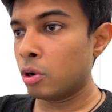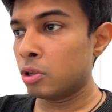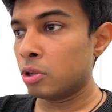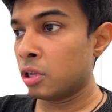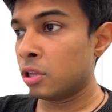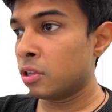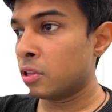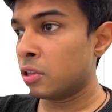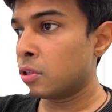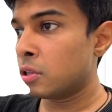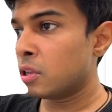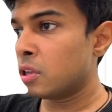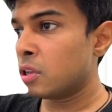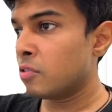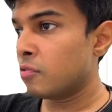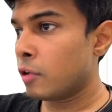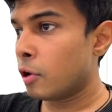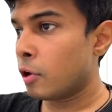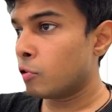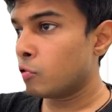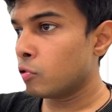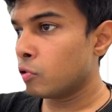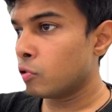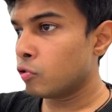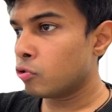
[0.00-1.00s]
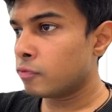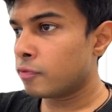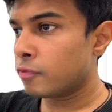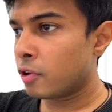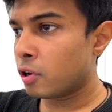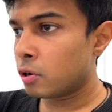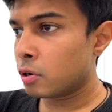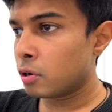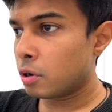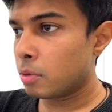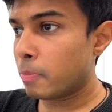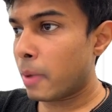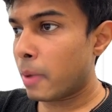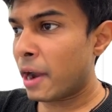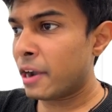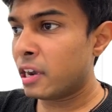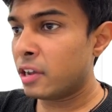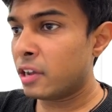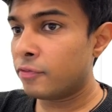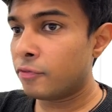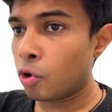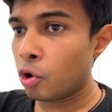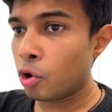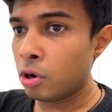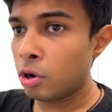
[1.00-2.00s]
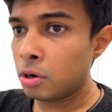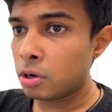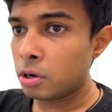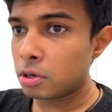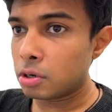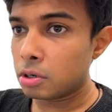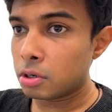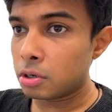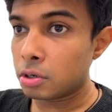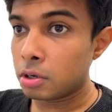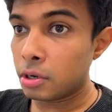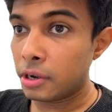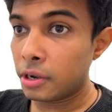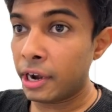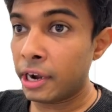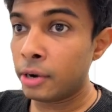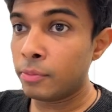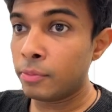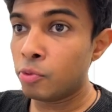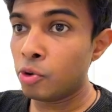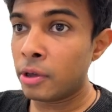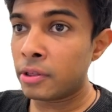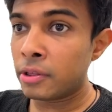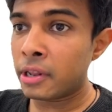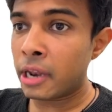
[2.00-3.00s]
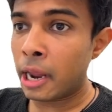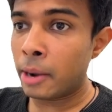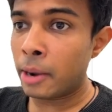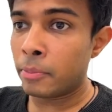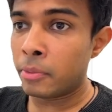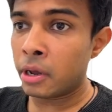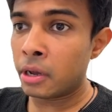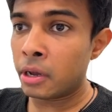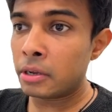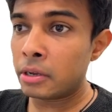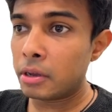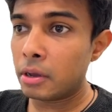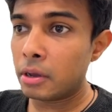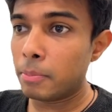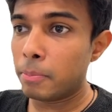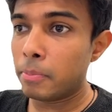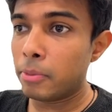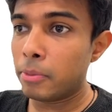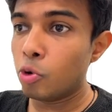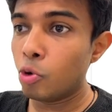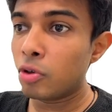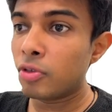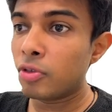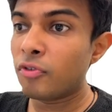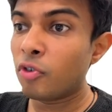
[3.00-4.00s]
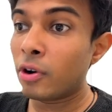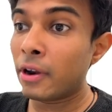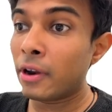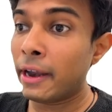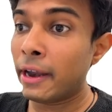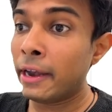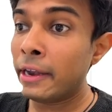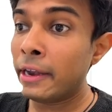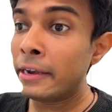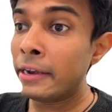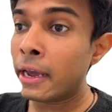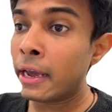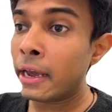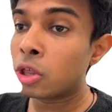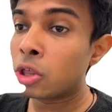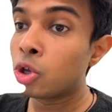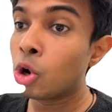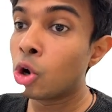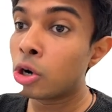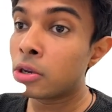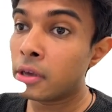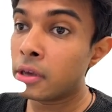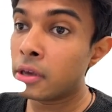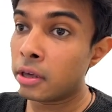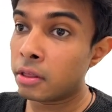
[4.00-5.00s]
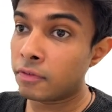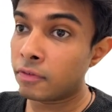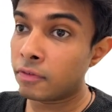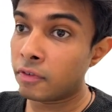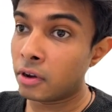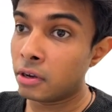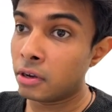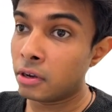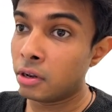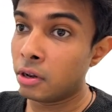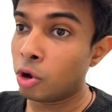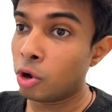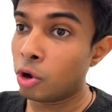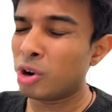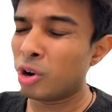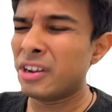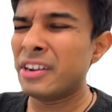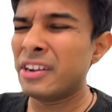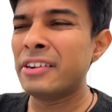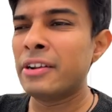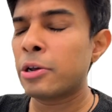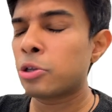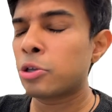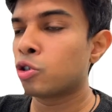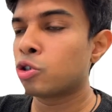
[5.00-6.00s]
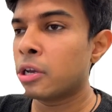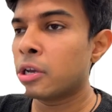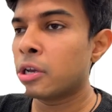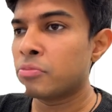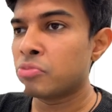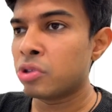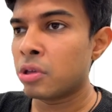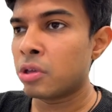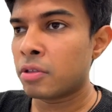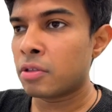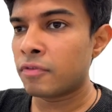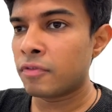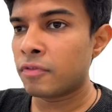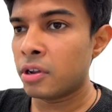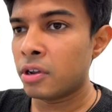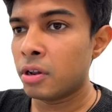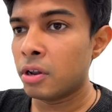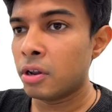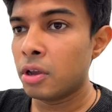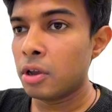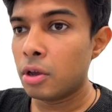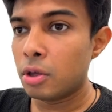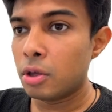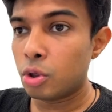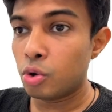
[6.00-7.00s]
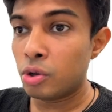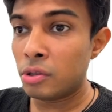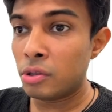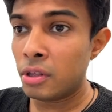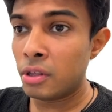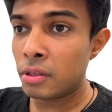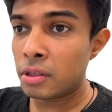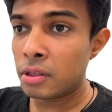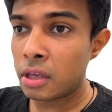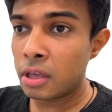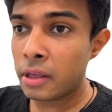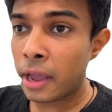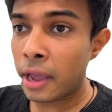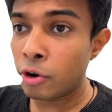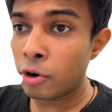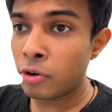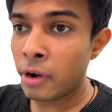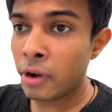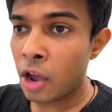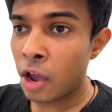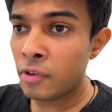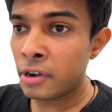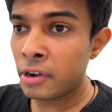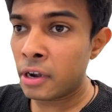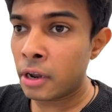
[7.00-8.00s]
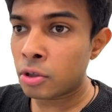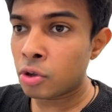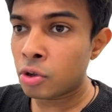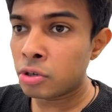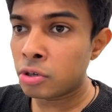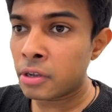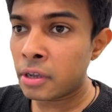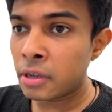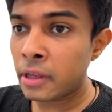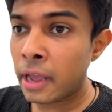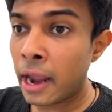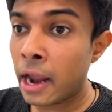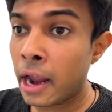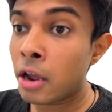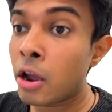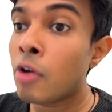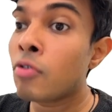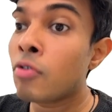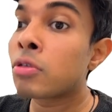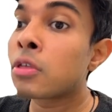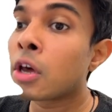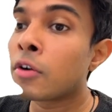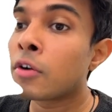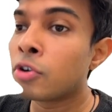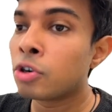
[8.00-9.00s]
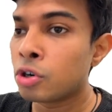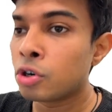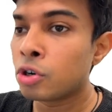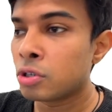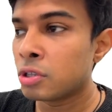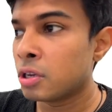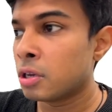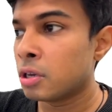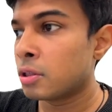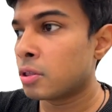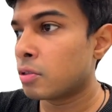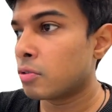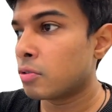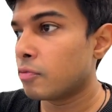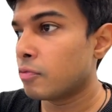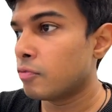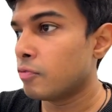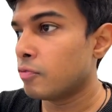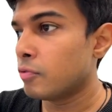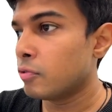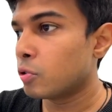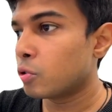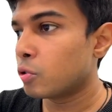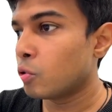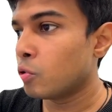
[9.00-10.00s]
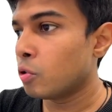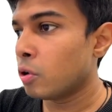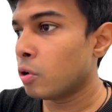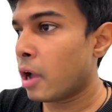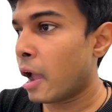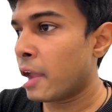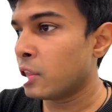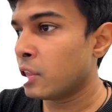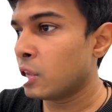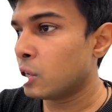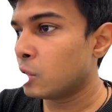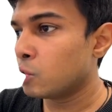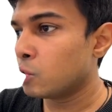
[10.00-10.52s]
another thing we have to look for, by default, AWS Lambda looks for index.js file or the index.mjs file. So in this case, I don't have index.js, I have server.js. So I need